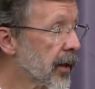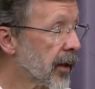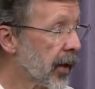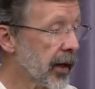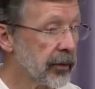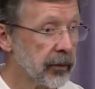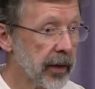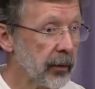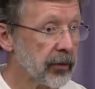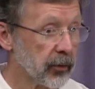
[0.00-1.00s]
All right, he,
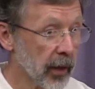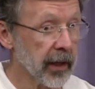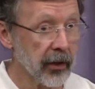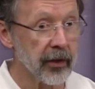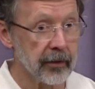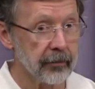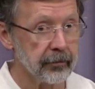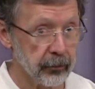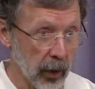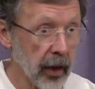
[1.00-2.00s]
he was really good
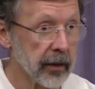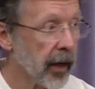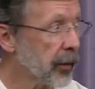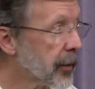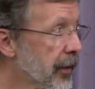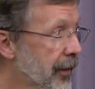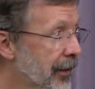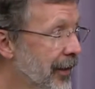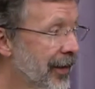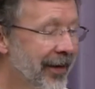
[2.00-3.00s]
part-time,
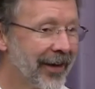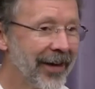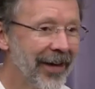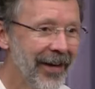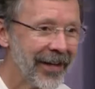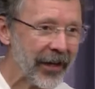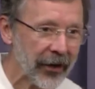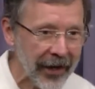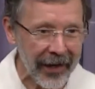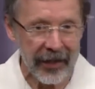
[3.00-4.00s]
because yeah,
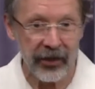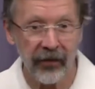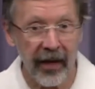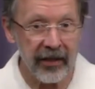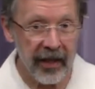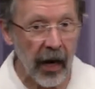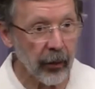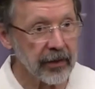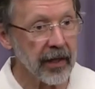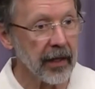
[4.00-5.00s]
he faced
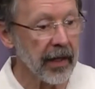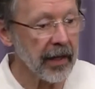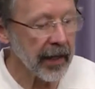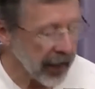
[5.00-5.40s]
outward and he let